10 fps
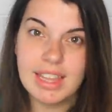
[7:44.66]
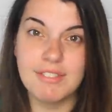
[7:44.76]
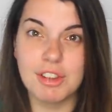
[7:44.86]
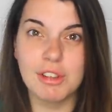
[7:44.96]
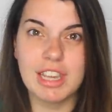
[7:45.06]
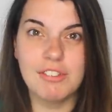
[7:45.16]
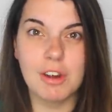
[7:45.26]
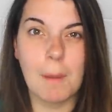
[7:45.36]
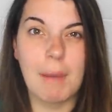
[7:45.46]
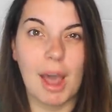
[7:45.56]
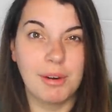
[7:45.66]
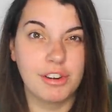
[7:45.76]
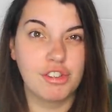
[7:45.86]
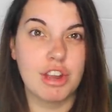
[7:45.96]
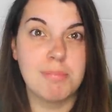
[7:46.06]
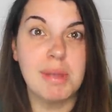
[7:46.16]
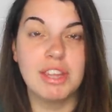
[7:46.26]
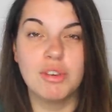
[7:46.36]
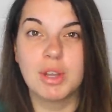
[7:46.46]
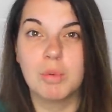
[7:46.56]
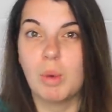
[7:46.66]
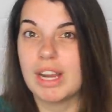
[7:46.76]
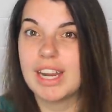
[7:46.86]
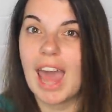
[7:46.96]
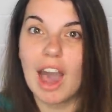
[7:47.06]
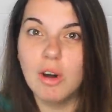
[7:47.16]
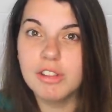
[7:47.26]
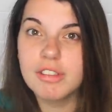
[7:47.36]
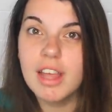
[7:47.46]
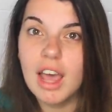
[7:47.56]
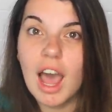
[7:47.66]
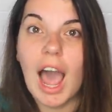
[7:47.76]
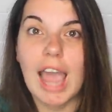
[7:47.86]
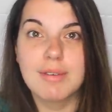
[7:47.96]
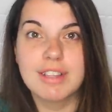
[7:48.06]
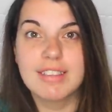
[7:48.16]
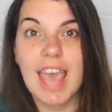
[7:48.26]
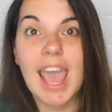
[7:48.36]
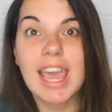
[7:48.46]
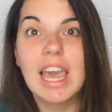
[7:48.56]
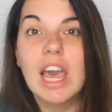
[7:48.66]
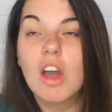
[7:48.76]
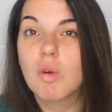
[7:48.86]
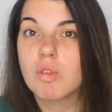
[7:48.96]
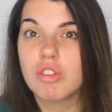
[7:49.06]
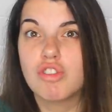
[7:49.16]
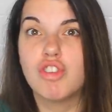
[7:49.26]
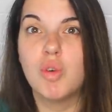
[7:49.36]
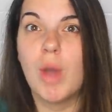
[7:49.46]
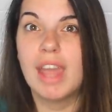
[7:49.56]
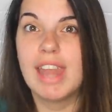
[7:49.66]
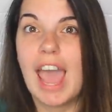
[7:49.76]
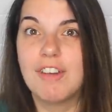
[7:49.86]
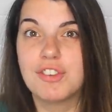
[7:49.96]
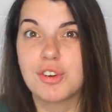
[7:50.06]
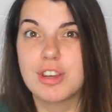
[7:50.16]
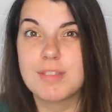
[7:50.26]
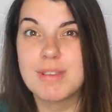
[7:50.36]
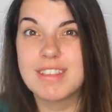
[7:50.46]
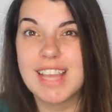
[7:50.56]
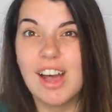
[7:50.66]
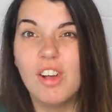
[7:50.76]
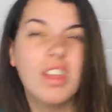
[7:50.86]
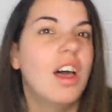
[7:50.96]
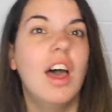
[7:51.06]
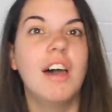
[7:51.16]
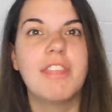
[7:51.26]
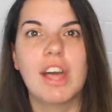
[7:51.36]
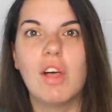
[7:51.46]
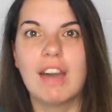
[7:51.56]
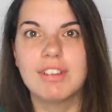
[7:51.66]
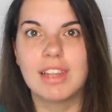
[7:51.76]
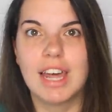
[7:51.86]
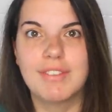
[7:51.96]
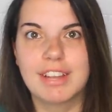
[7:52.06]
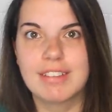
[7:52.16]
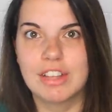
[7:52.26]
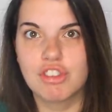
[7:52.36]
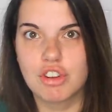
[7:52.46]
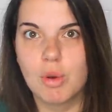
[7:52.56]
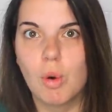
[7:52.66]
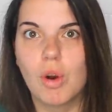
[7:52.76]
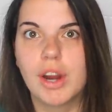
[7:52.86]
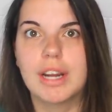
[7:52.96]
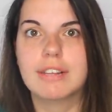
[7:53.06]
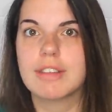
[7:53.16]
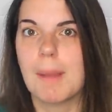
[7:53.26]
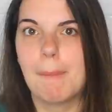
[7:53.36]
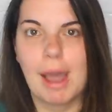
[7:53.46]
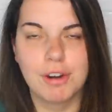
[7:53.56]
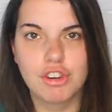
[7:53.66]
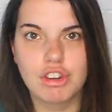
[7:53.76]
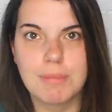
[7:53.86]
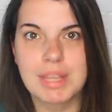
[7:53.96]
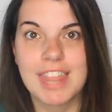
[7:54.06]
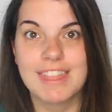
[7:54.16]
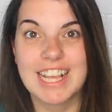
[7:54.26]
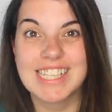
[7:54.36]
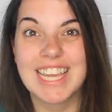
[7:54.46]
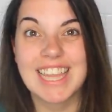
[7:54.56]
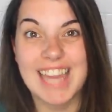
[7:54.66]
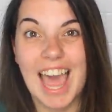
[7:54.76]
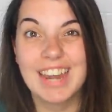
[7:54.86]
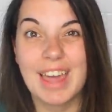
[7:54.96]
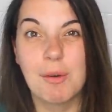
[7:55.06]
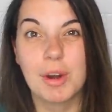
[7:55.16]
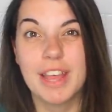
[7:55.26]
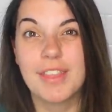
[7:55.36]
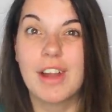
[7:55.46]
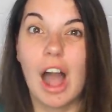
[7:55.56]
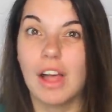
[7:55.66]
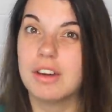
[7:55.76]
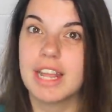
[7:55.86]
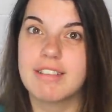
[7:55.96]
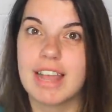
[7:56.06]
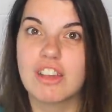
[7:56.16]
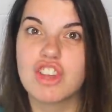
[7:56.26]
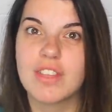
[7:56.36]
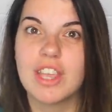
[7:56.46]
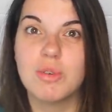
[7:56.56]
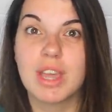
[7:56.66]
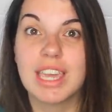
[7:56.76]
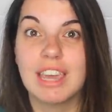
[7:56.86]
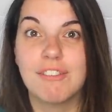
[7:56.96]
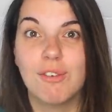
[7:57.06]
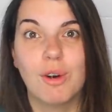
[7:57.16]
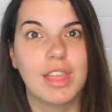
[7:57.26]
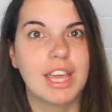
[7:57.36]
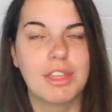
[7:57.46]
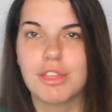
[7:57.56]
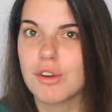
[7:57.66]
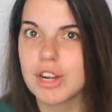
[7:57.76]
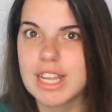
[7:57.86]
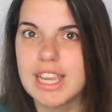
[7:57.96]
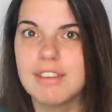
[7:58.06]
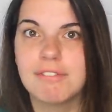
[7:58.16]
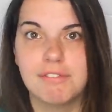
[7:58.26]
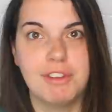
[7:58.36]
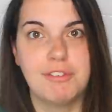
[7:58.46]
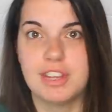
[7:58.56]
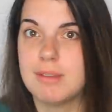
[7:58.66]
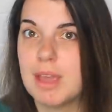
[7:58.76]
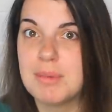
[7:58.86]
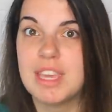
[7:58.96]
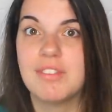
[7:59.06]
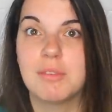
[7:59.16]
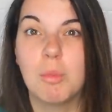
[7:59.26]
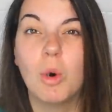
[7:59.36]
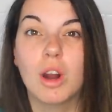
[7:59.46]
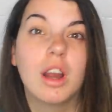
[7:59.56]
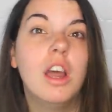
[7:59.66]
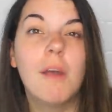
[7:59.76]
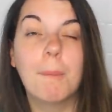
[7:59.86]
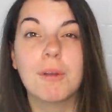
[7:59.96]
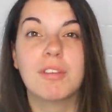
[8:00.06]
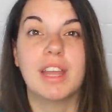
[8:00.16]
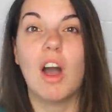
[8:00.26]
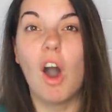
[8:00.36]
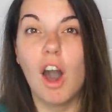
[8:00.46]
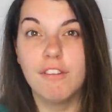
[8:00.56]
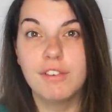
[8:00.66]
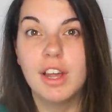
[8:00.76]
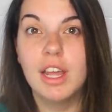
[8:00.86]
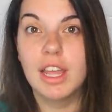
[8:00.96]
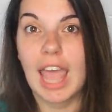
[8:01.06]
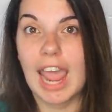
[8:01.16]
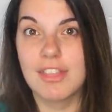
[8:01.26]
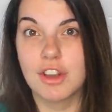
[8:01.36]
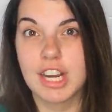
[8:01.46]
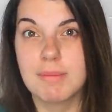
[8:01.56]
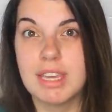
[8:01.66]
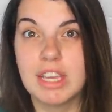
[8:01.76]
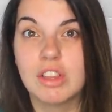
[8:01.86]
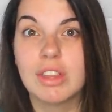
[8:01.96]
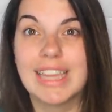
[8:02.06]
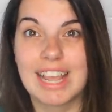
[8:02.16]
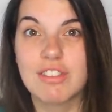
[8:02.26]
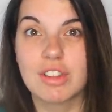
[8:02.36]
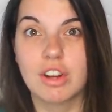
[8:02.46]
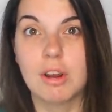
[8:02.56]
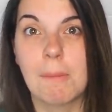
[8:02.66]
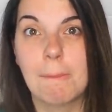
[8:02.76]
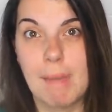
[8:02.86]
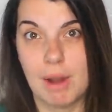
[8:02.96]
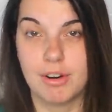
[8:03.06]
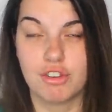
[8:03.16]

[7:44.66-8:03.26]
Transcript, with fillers: If you're looking for a power strip and you can wait it out, I would say do an after Christmas sale, they'll have a lot of extension cords and power strips and things like that that were in their holiday section that you can get for like 30, 50, maybe even more percent off. And they're gonna be nicer power